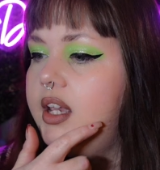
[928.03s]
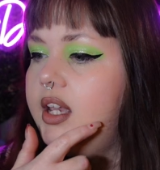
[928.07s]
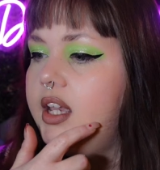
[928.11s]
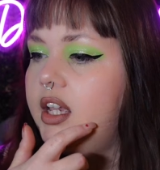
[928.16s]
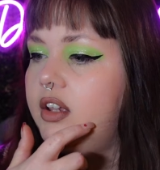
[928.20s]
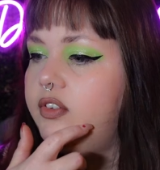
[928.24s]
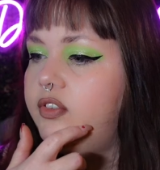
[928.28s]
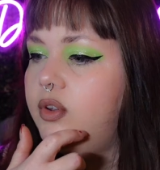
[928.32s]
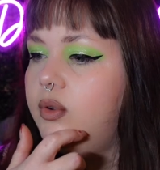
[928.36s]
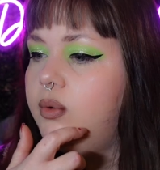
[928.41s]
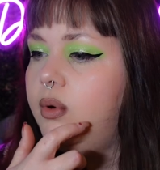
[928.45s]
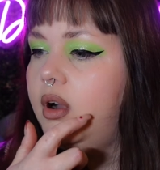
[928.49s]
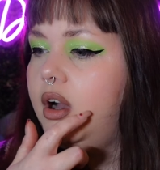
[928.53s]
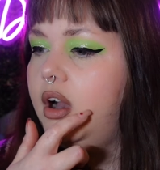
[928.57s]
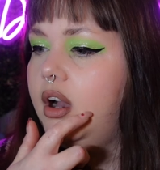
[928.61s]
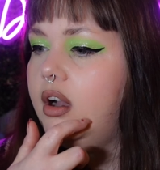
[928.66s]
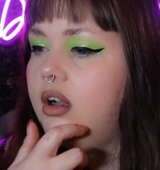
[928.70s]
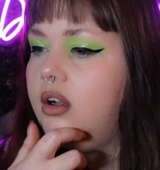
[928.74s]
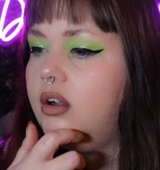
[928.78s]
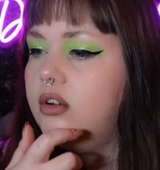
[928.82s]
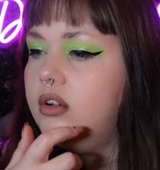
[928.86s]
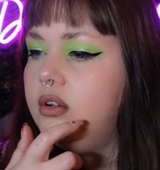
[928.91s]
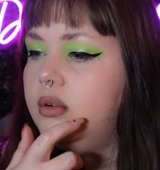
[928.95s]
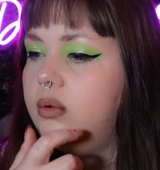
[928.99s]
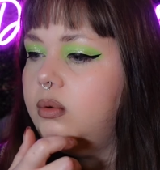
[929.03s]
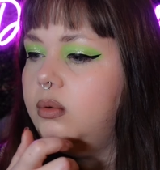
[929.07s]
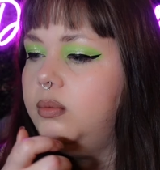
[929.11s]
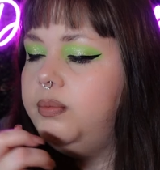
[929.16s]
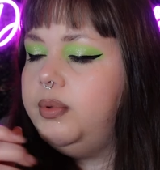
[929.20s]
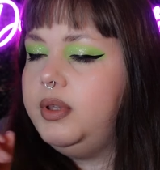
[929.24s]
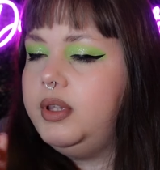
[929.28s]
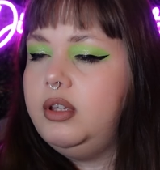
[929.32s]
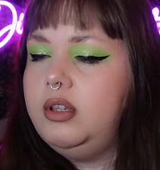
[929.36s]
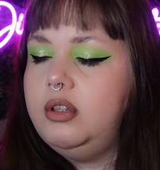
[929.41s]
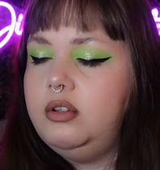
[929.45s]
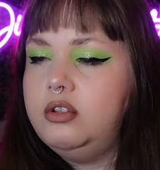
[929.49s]
If you are going to
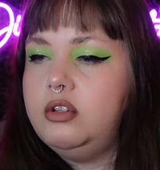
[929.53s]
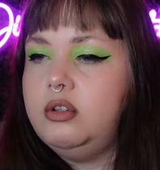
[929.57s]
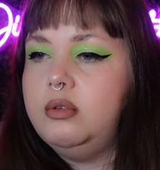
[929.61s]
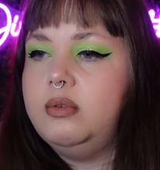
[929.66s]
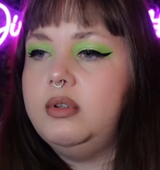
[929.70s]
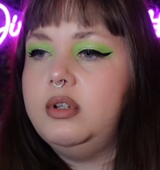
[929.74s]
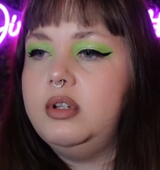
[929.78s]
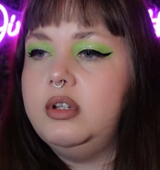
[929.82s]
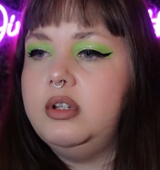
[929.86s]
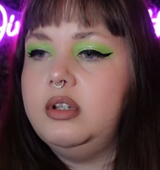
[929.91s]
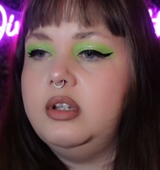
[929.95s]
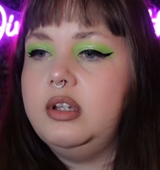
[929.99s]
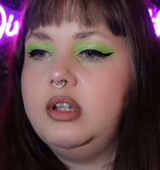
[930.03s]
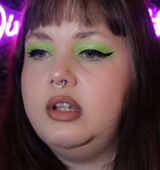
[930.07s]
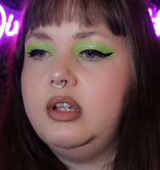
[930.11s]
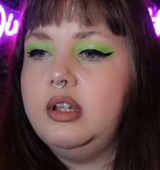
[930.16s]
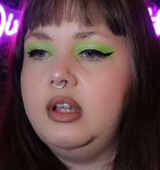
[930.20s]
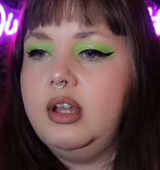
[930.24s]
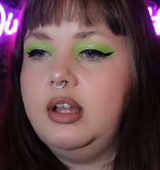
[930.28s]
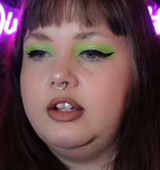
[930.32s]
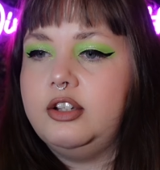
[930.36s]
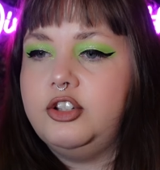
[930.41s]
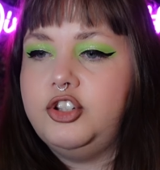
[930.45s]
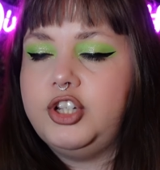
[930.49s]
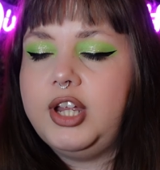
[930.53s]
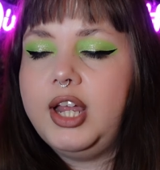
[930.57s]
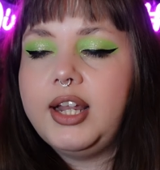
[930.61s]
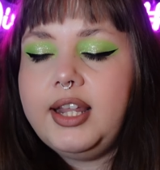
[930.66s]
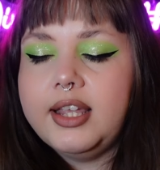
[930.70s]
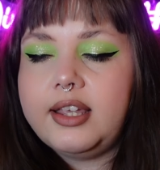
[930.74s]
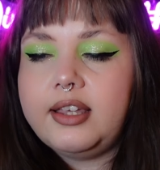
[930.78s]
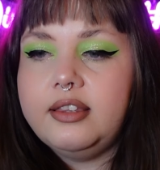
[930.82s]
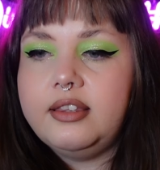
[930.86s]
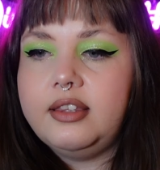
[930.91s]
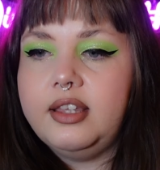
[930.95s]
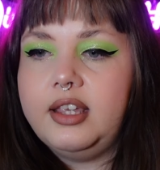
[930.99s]
be doing
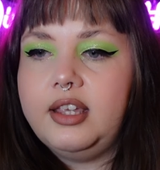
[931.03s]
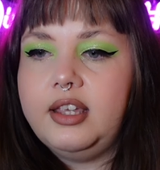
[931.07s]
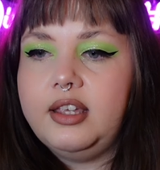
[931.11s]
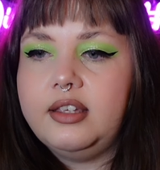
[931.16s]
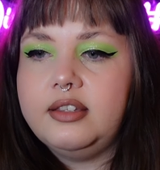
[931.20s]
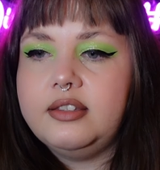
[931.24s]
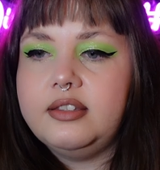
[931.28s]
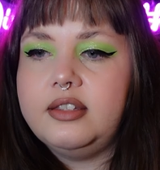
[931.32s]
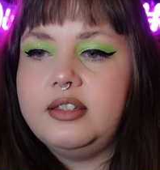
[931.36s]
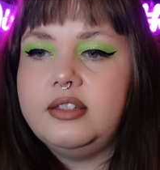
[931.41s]
angelic things.